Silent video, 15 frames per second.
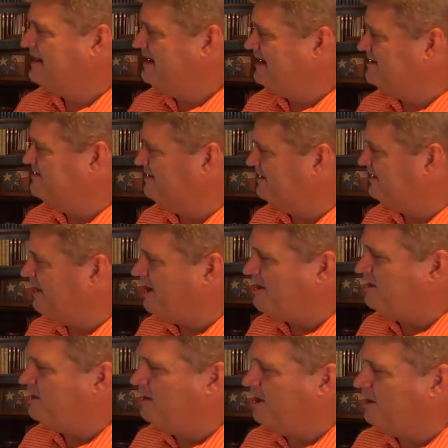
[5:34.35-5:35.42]
Is it not
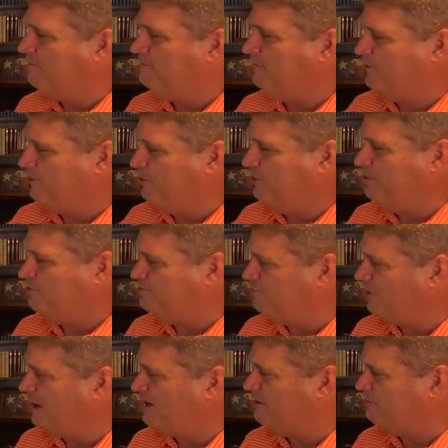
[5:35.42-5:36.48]
enough for you to
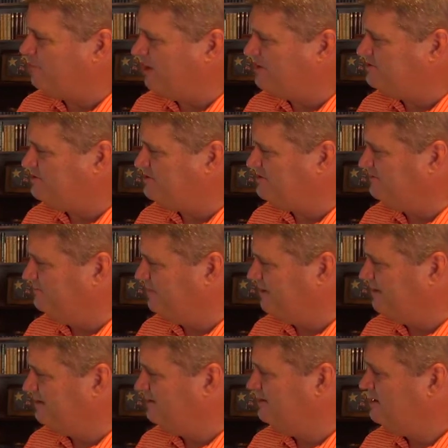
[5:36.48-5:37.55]
try the patience of
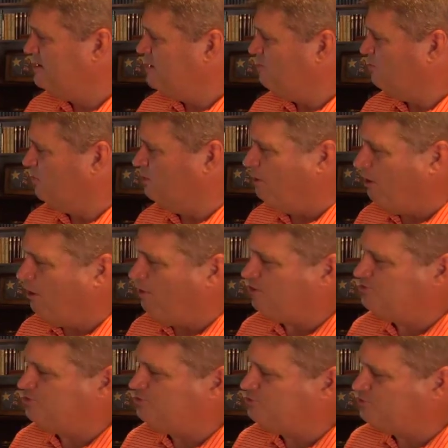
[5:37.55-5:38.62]
men? Will you
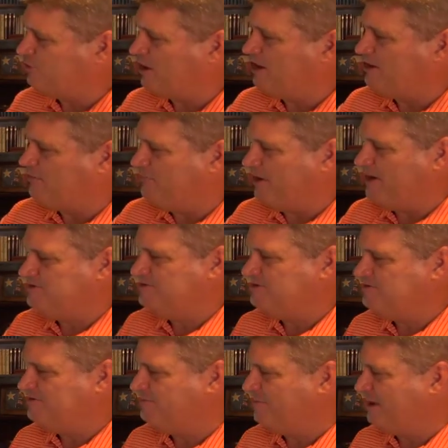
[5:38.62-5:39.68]
also try the
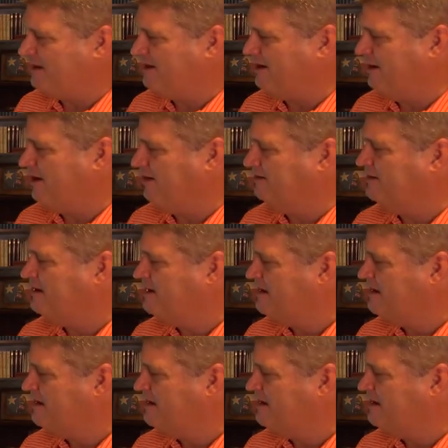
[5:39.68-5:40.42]
patience of my God?